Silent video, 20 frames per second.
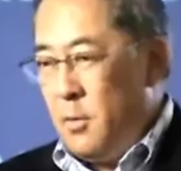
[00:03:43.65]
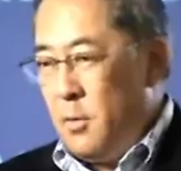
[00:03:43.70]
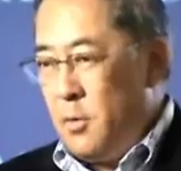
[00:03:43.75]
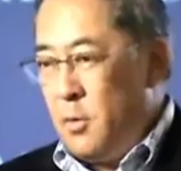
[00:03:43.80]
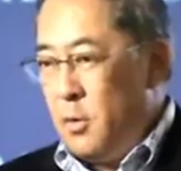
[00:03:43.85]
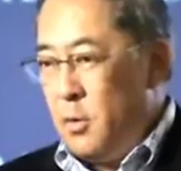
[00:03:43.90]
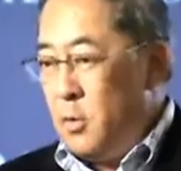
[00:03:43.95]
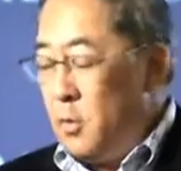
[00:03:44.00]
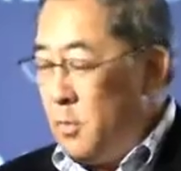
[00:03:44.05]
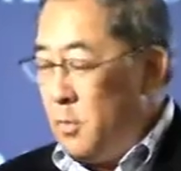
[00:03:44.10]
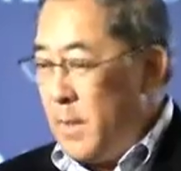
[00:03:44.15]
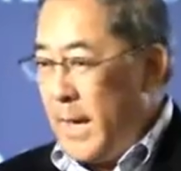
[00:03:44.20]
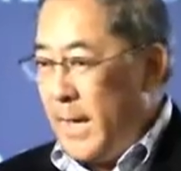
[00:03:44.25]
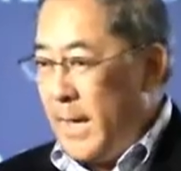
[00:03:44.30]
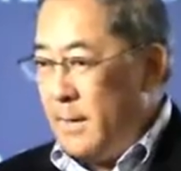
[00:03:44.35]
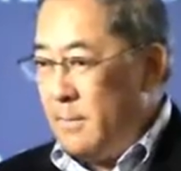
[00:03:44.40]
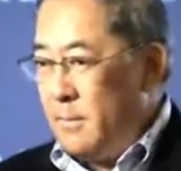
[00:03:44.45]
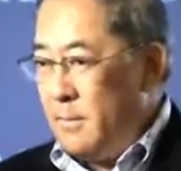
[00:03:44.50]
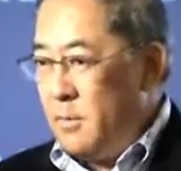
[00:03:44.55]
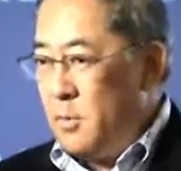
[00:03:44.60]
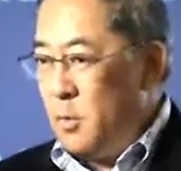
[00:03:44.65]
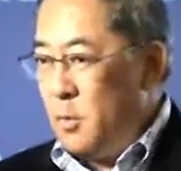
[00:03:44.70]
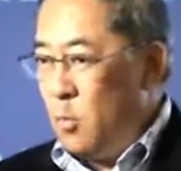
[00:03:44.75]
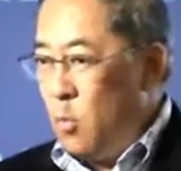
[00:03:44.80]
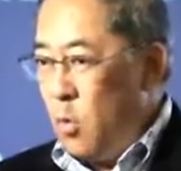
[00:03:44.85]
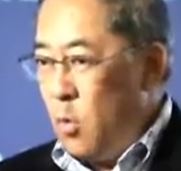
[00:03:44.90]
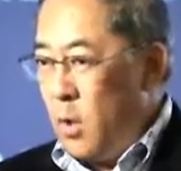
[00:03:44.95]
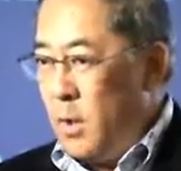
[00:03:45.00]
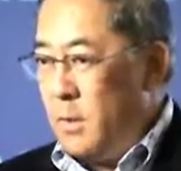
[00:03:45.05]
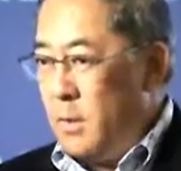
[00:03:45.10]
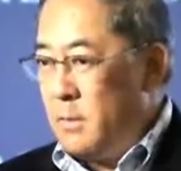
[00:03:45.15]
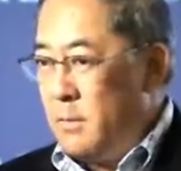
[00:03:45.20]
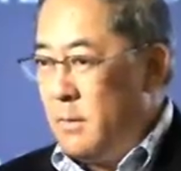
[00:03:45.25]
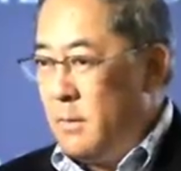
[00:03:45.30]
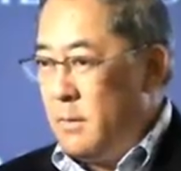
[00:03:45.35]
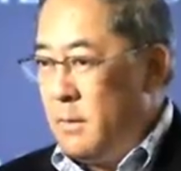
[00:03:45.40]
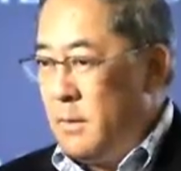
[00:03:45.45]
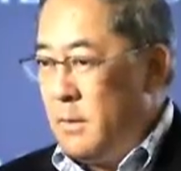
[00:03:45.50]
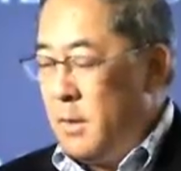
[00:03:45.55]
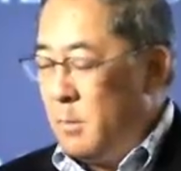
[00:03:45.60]
to do that, to work
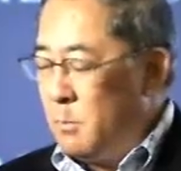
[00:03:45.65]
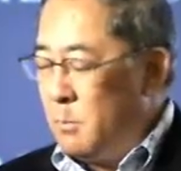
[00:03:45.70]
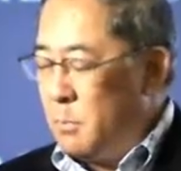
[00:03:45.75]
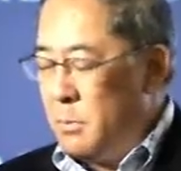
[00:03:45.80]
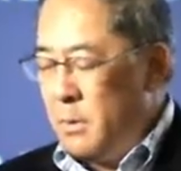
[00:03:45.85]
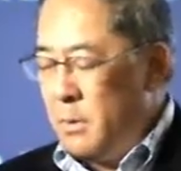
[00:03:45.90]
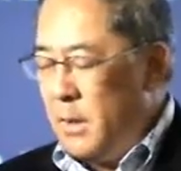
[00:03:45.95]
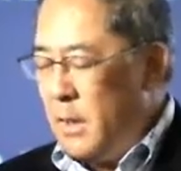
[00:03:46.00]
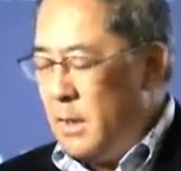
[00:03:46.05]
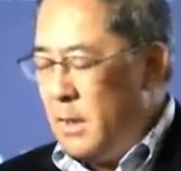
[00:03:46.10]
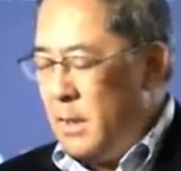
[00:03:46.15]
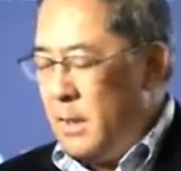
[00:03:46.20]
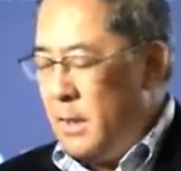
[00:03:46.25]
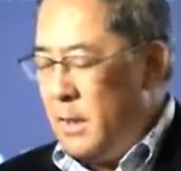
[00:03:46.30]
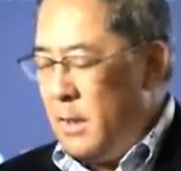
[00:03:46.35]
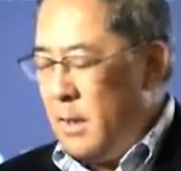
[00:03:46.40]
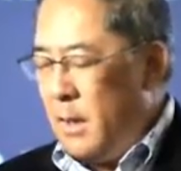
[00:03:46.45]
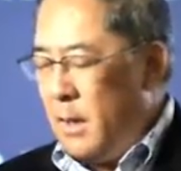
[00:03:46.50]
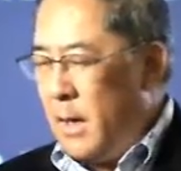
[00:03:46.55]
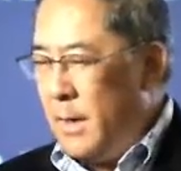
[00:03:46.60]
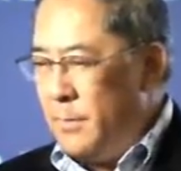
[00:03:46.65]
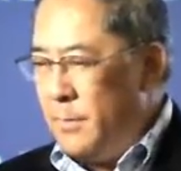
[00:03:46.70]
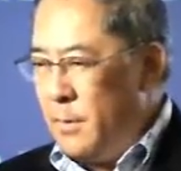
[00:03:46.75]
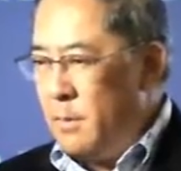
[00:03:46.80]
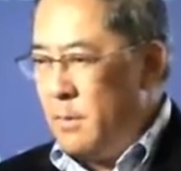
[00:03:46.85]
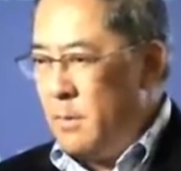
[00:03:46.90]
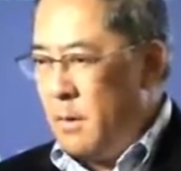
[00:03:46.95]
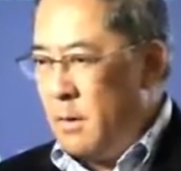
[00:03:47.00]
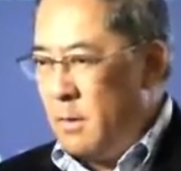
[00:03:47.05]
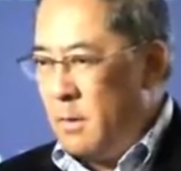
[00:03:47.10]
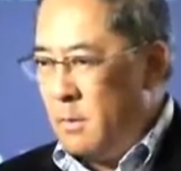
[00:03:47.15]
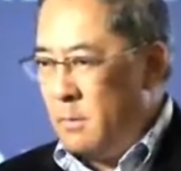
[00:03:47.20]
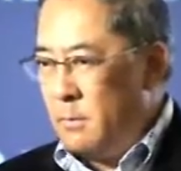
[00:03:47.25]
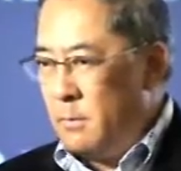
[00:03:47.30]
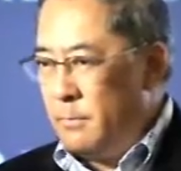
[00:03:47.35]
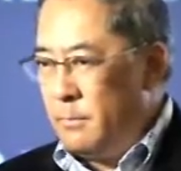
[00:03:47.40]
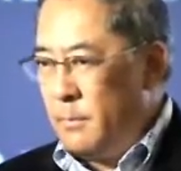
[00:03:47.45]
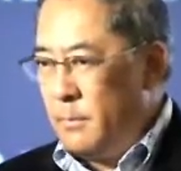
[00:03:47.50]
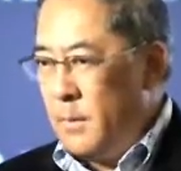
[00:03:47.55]
completely on their own,